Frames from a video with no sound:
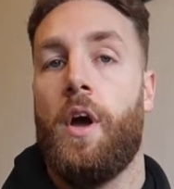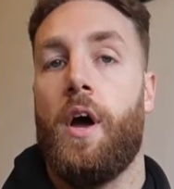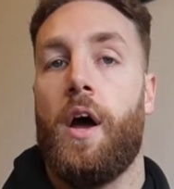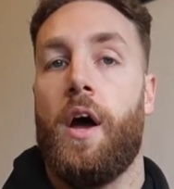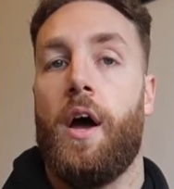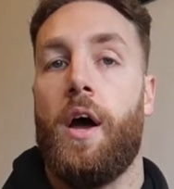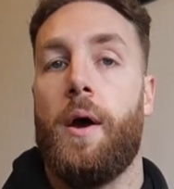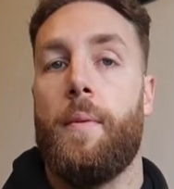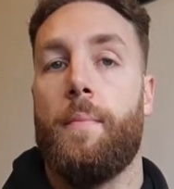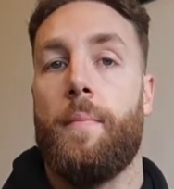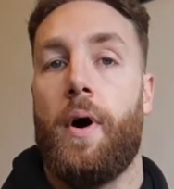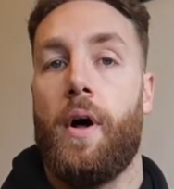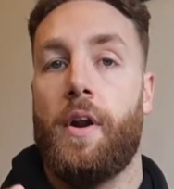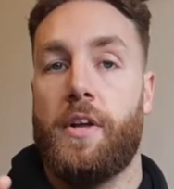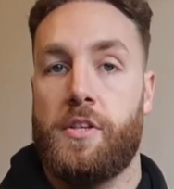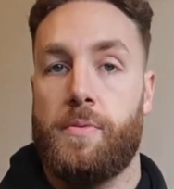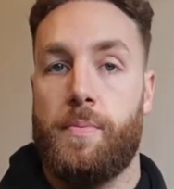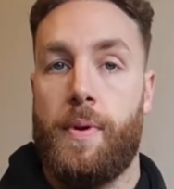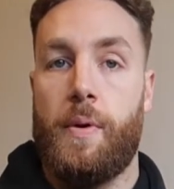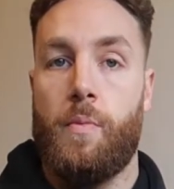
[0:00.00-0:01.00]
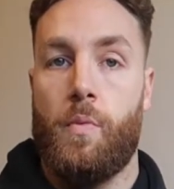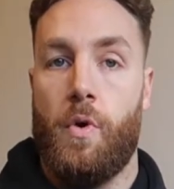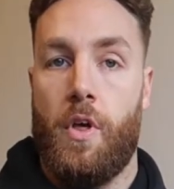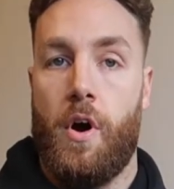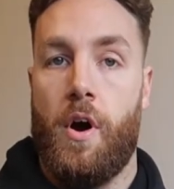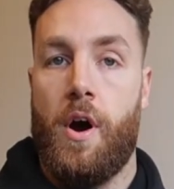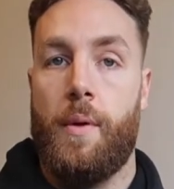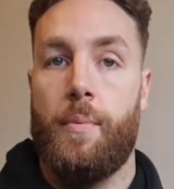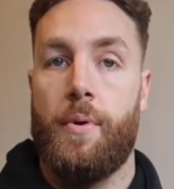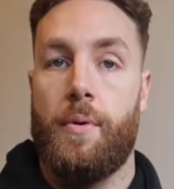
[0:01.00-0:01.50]
I'll explain what the
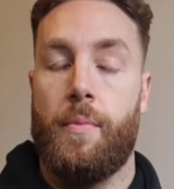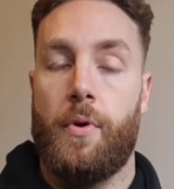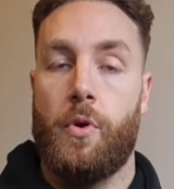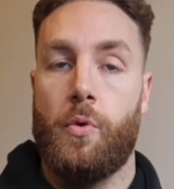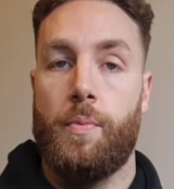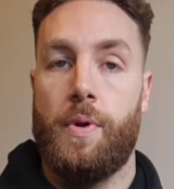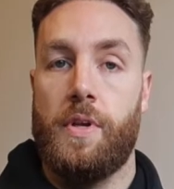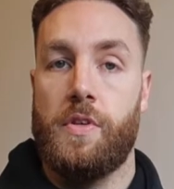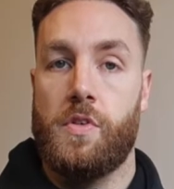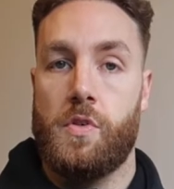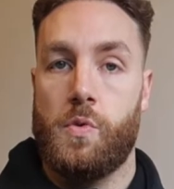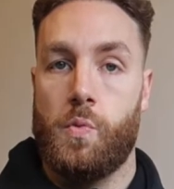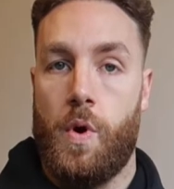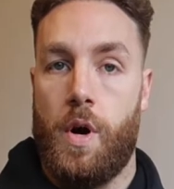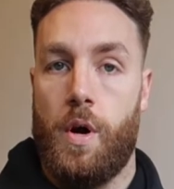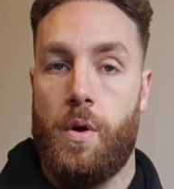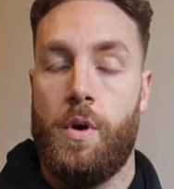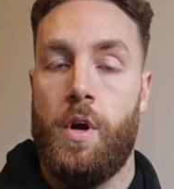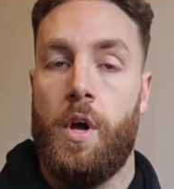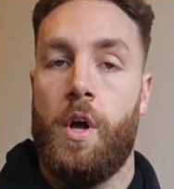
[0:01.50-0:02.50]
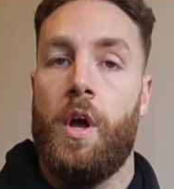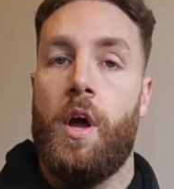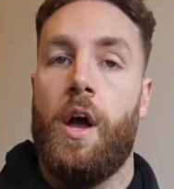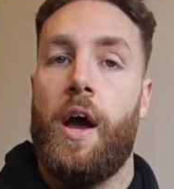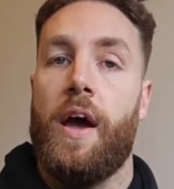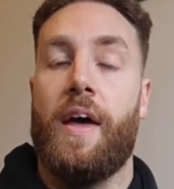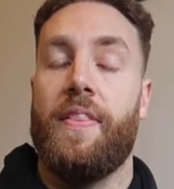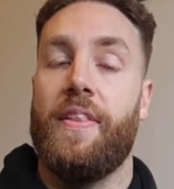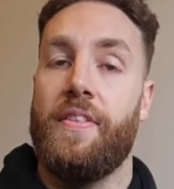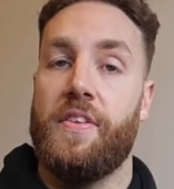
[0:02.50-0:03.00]
hybrid model means as well.
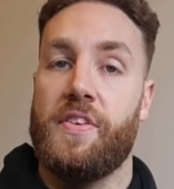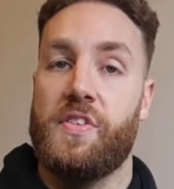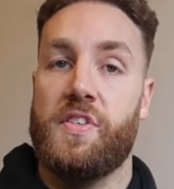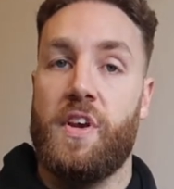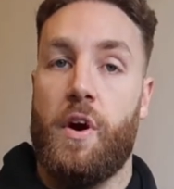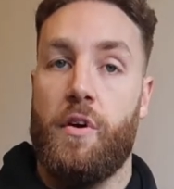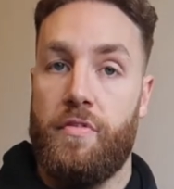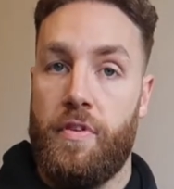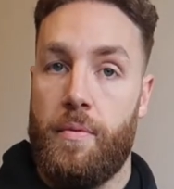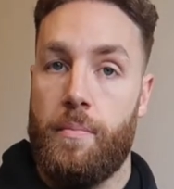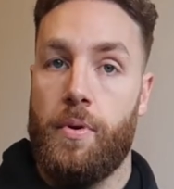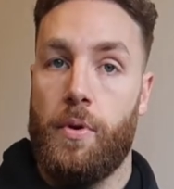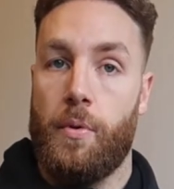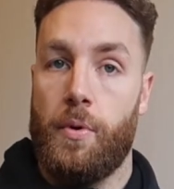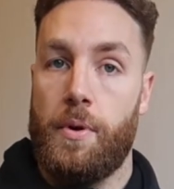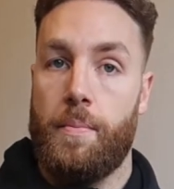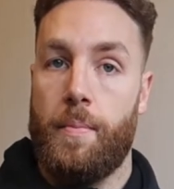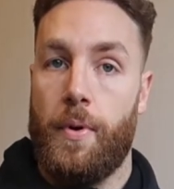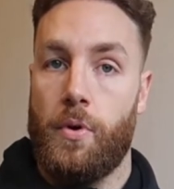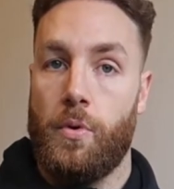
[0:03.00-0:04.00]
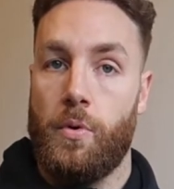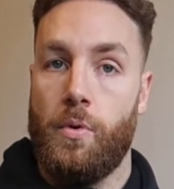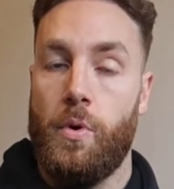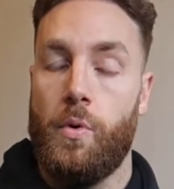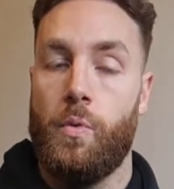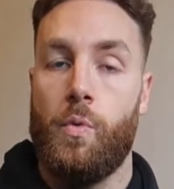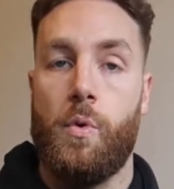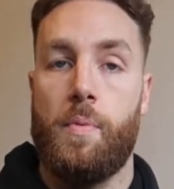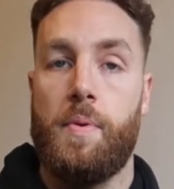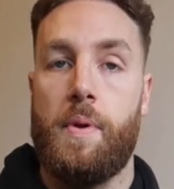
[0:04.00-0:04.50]
And then the self-employed
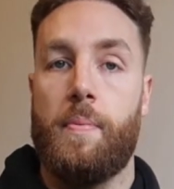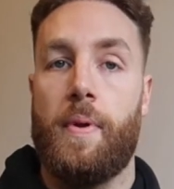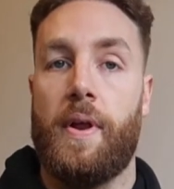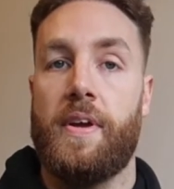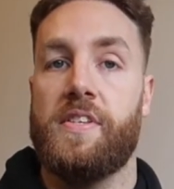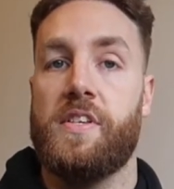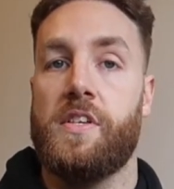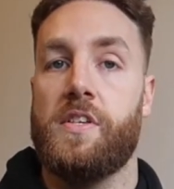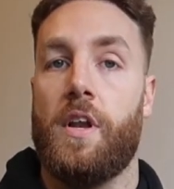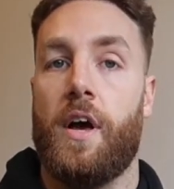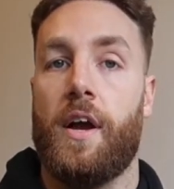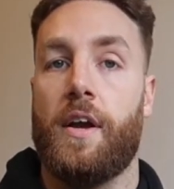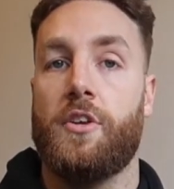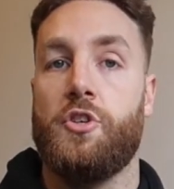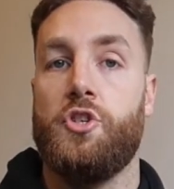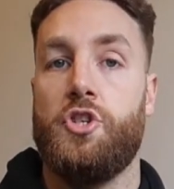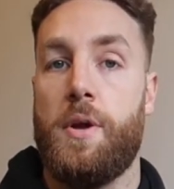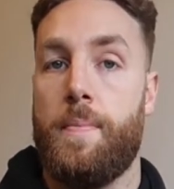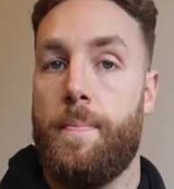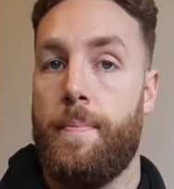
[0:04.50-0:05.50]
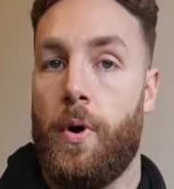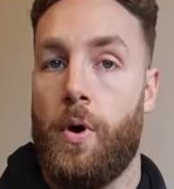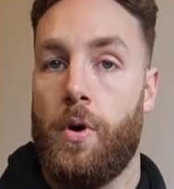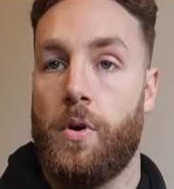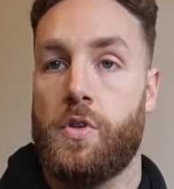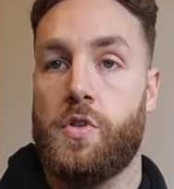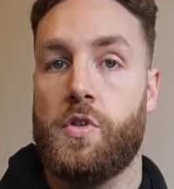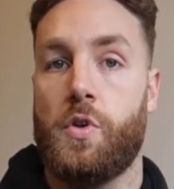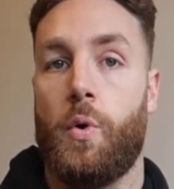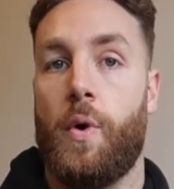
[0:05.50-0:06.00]
model will be places like
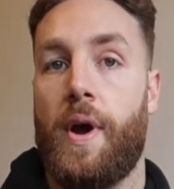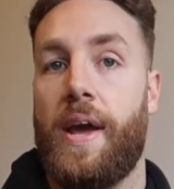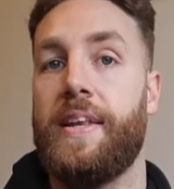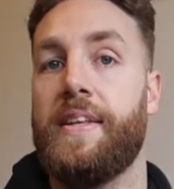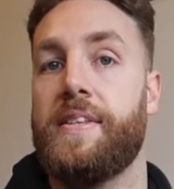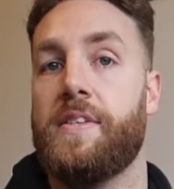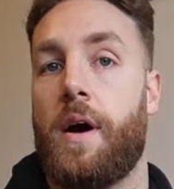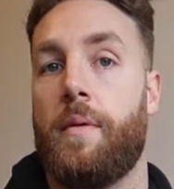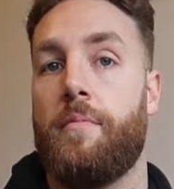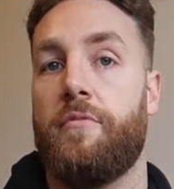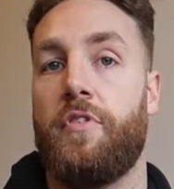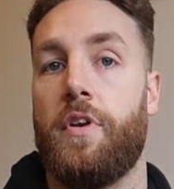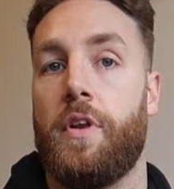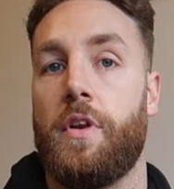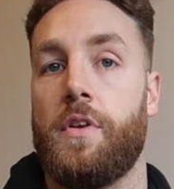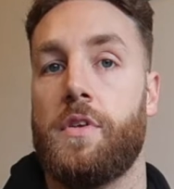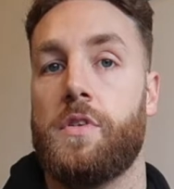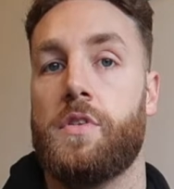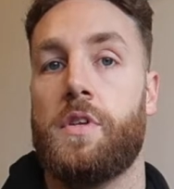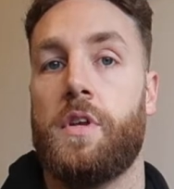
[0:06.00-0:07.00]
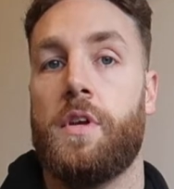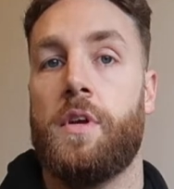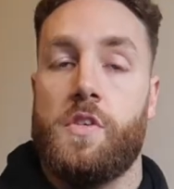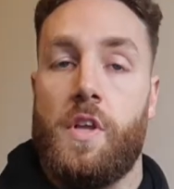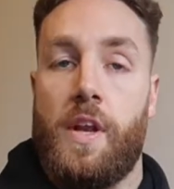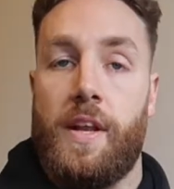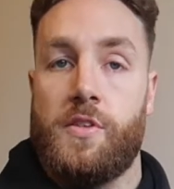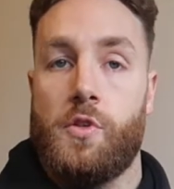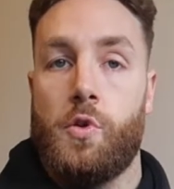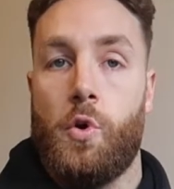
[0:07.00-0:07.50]
Gymbox or Anytime Fitness.
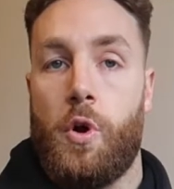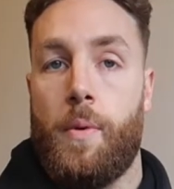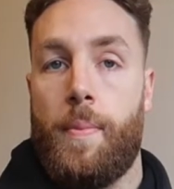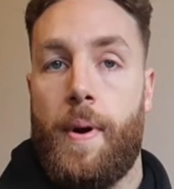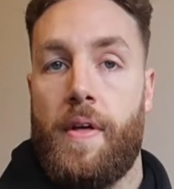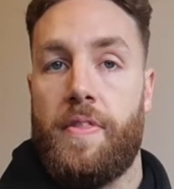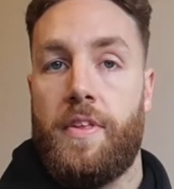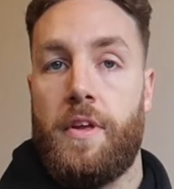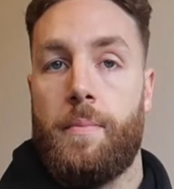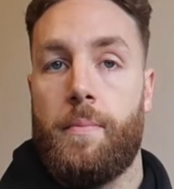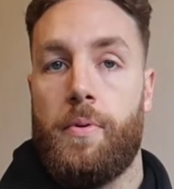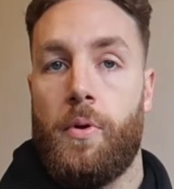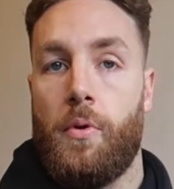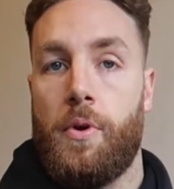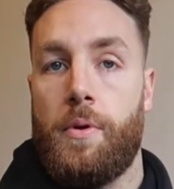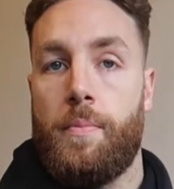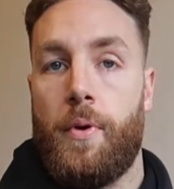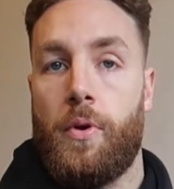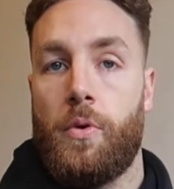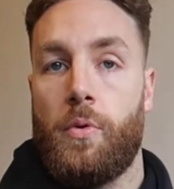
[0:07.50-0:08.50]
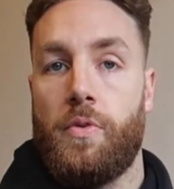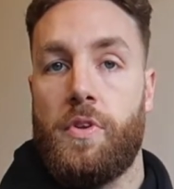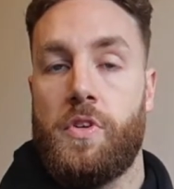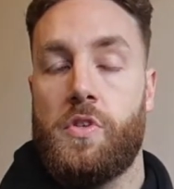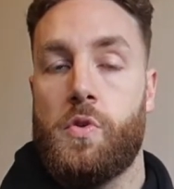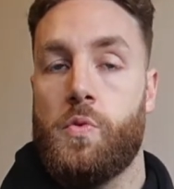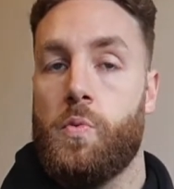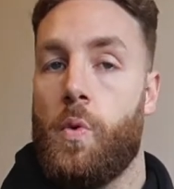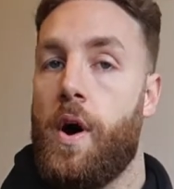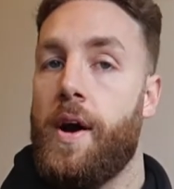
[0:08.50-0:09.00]
So let's talk about the employed model.
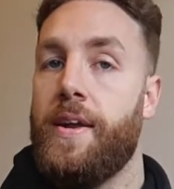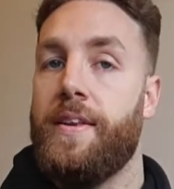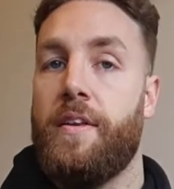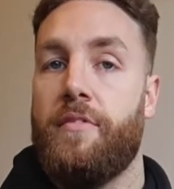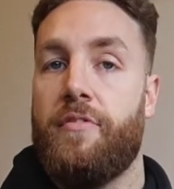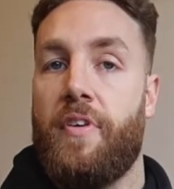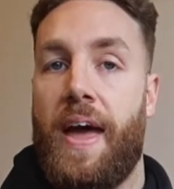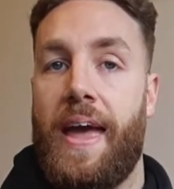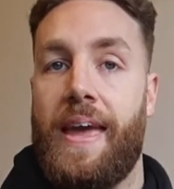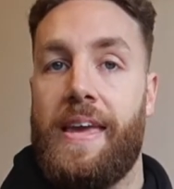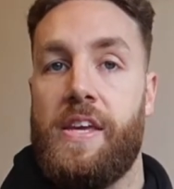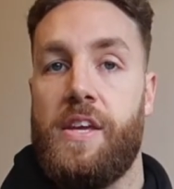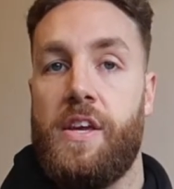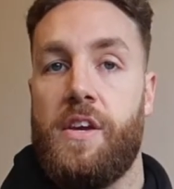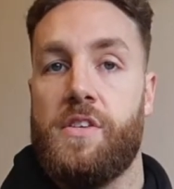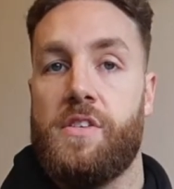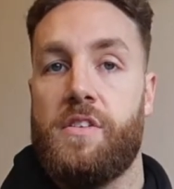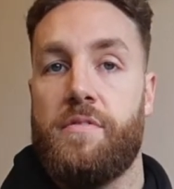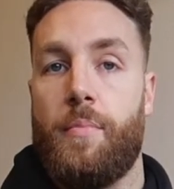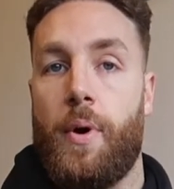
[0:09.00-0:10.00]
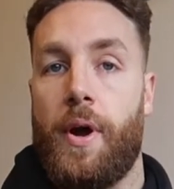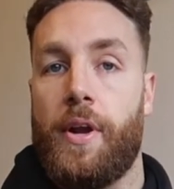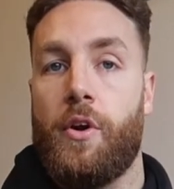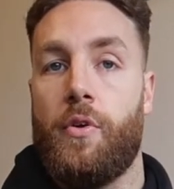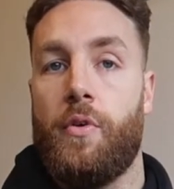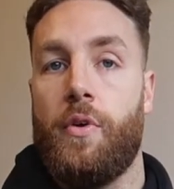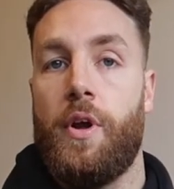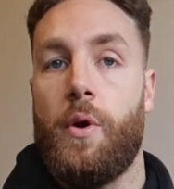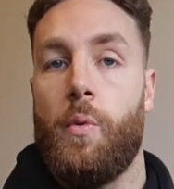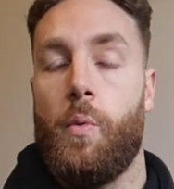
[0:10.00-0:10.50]
This is what I did for 8 years of my
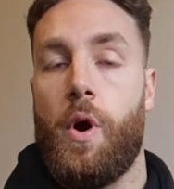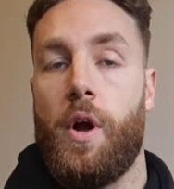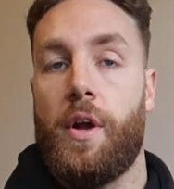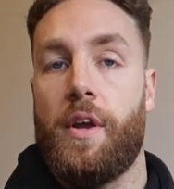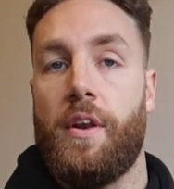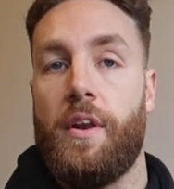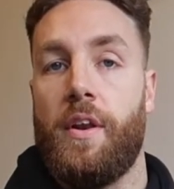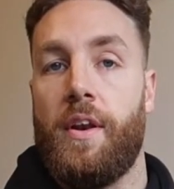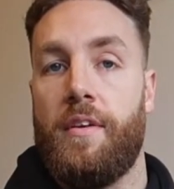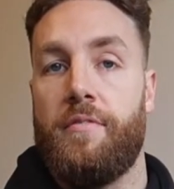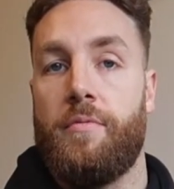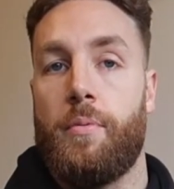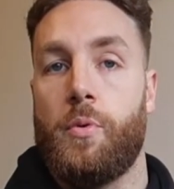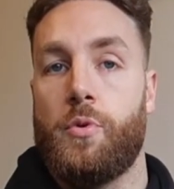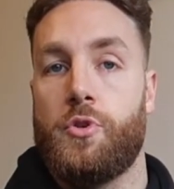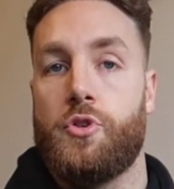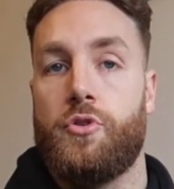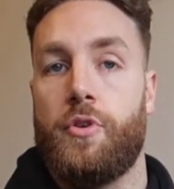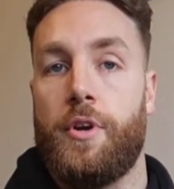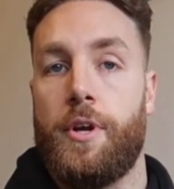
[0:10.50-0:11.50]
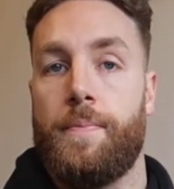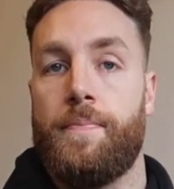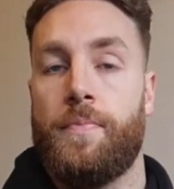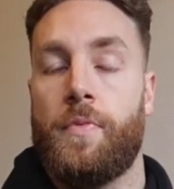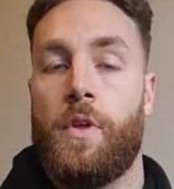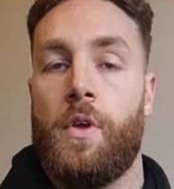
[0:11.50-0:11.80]
career working in Liverpool Street.